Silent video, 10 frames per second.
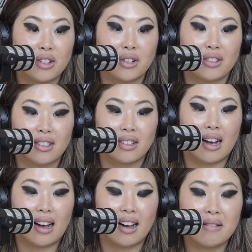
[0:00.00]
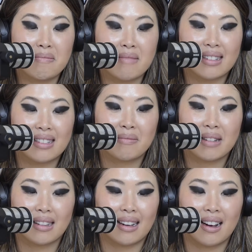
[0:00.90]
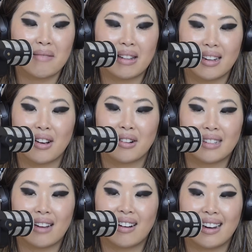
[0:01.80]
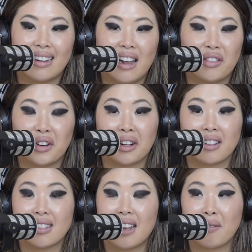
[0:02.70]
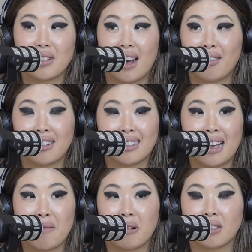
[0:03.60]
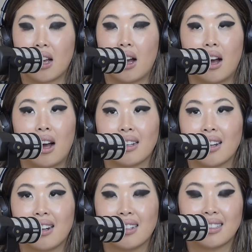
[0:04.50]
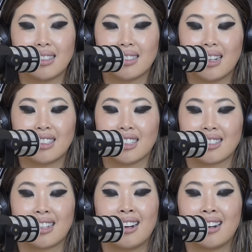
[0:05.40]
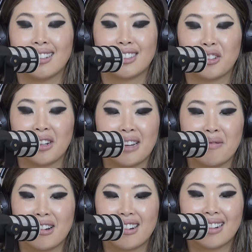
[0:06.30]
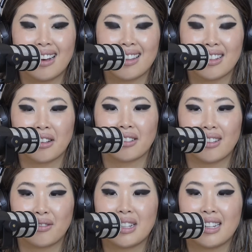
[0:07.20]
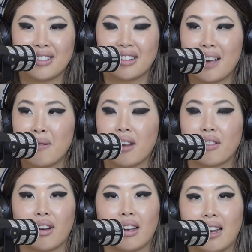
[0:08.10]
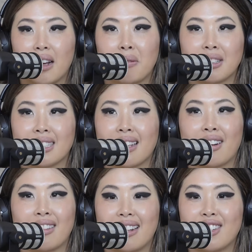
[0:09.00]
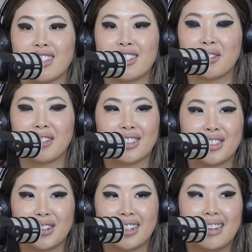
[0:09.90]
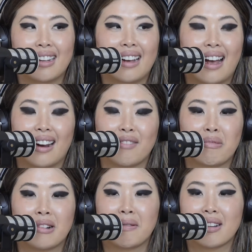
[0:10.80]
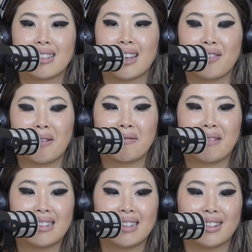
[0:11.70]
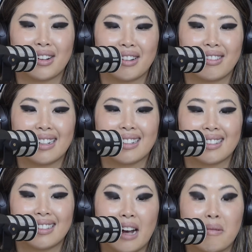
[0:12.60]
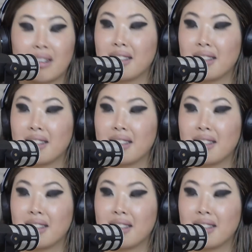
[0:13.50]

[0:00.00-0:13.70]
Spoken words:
do, look, I must admit, like I'm getting old now and I never got on Snapchat, for example. I was like, I just can't do it anymore. And then so when TikTok came out, I thought, okay, come on, just get on there. Just do it. And I've pretty much given up on my TikTok career. So now I'm on